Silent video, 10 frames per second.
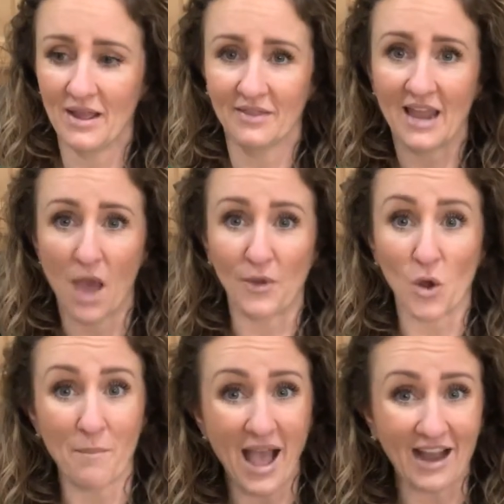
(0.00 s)
then I would go
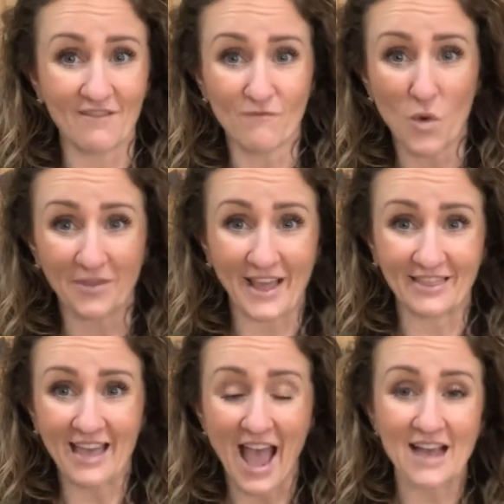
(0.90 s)
back and forth like
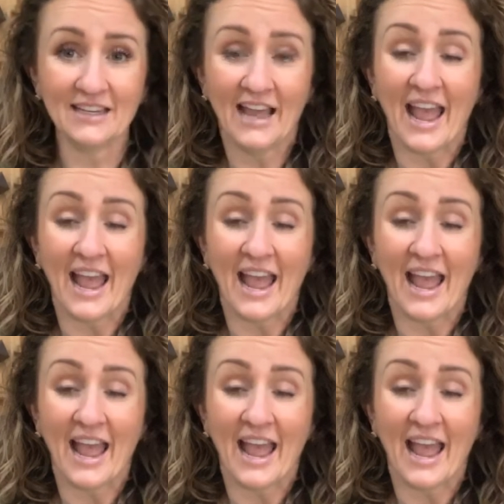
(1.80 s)
that.